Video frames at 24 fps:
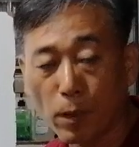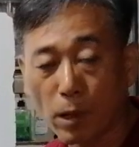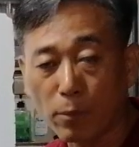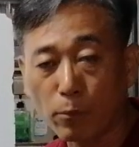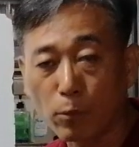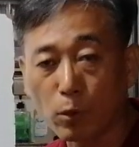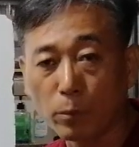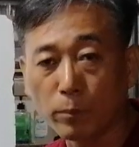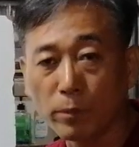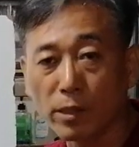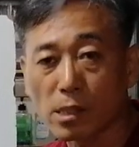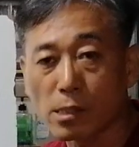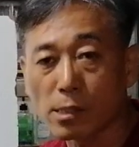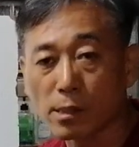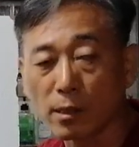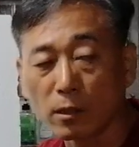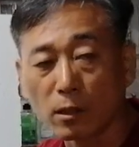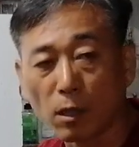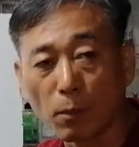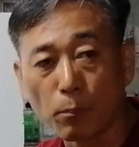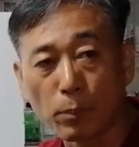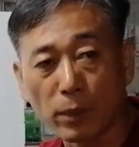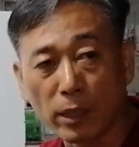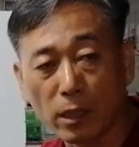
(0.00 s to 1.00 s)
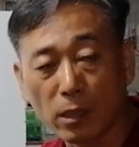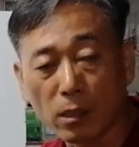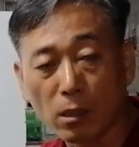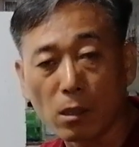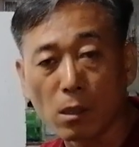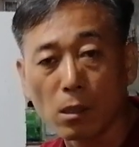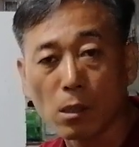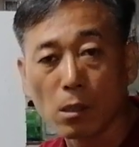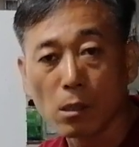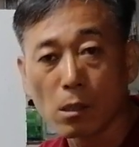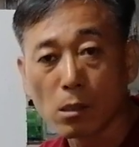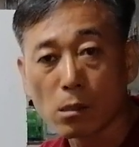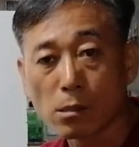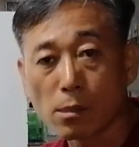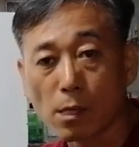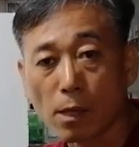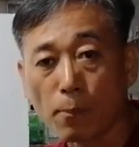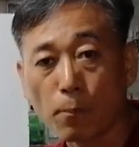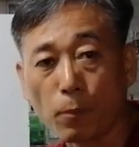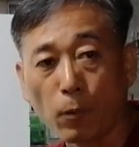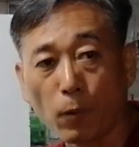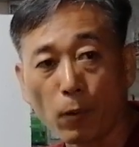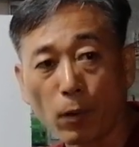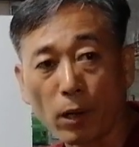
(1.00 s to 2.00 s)
problem is the being
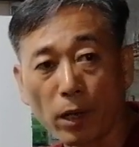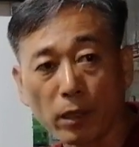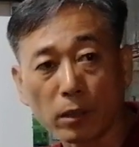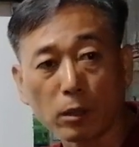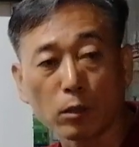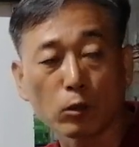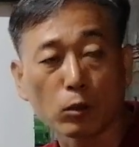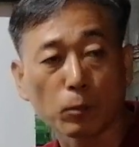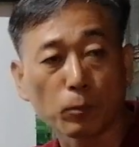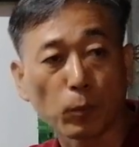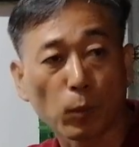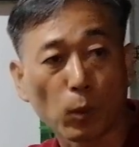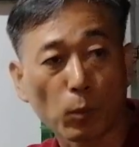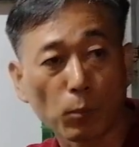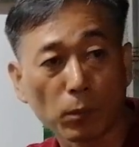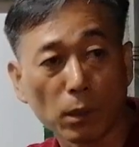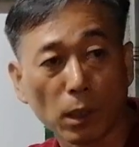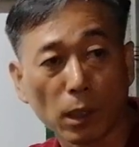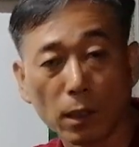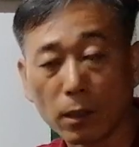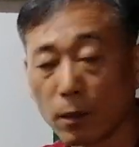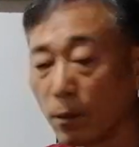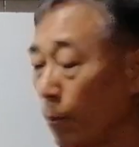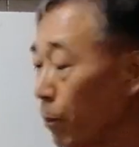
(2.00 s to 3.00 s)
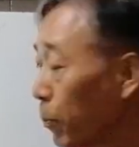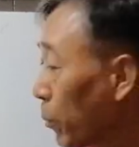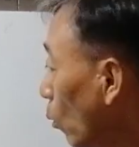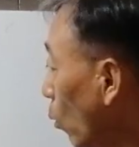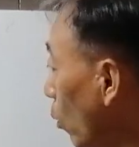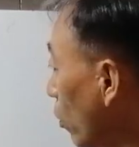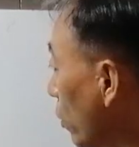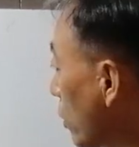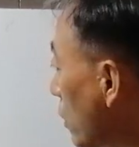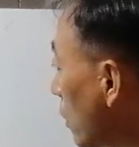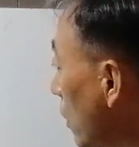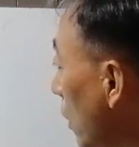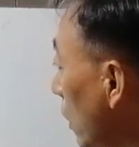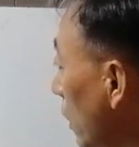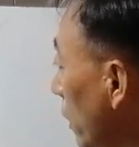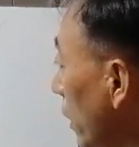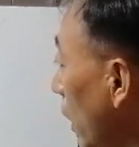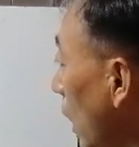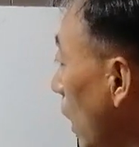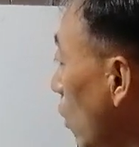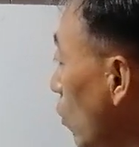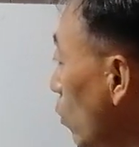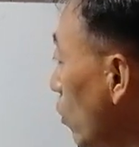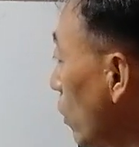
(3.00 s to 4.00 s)
separated from God.
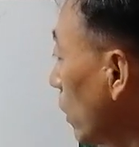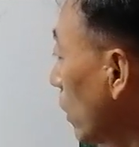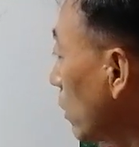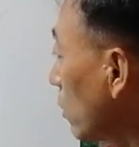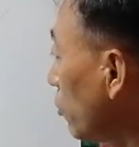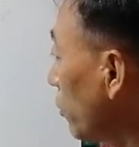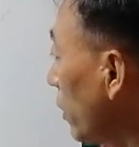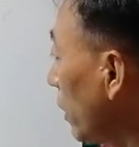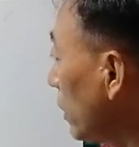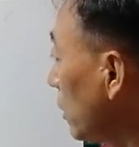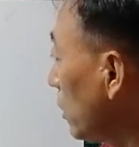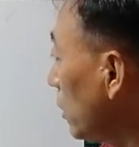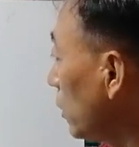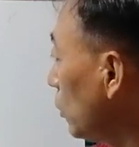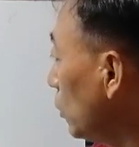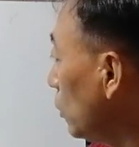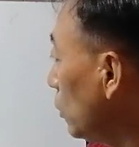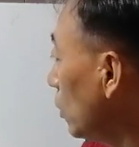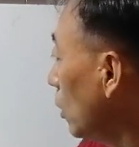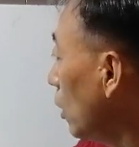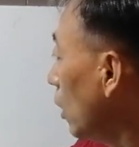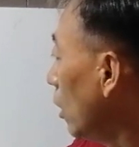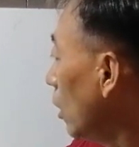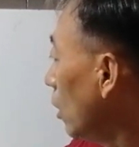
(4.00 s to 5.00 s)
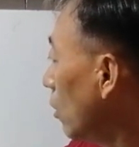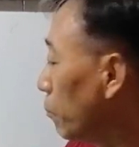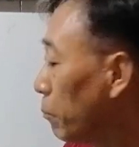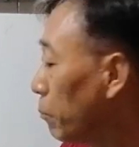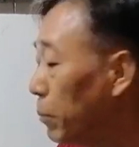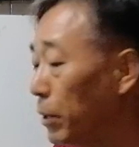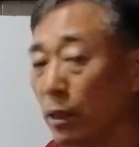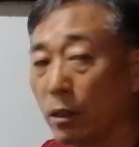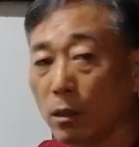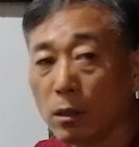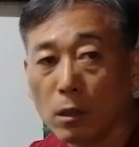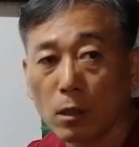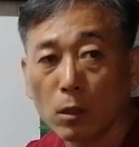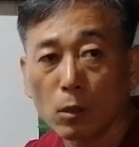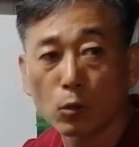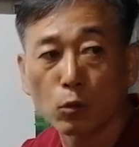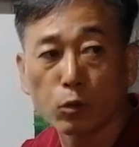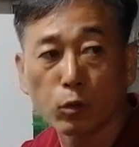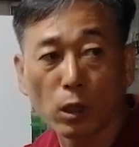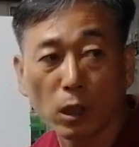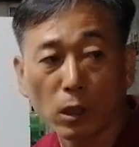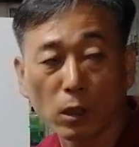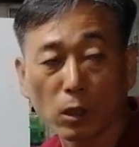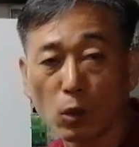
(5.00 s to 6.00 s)
Originally, how God created you? Being
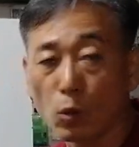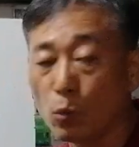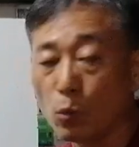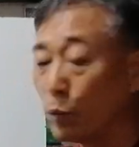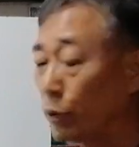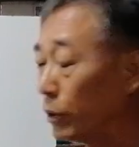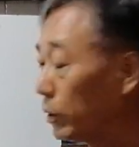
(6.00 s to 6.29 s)
together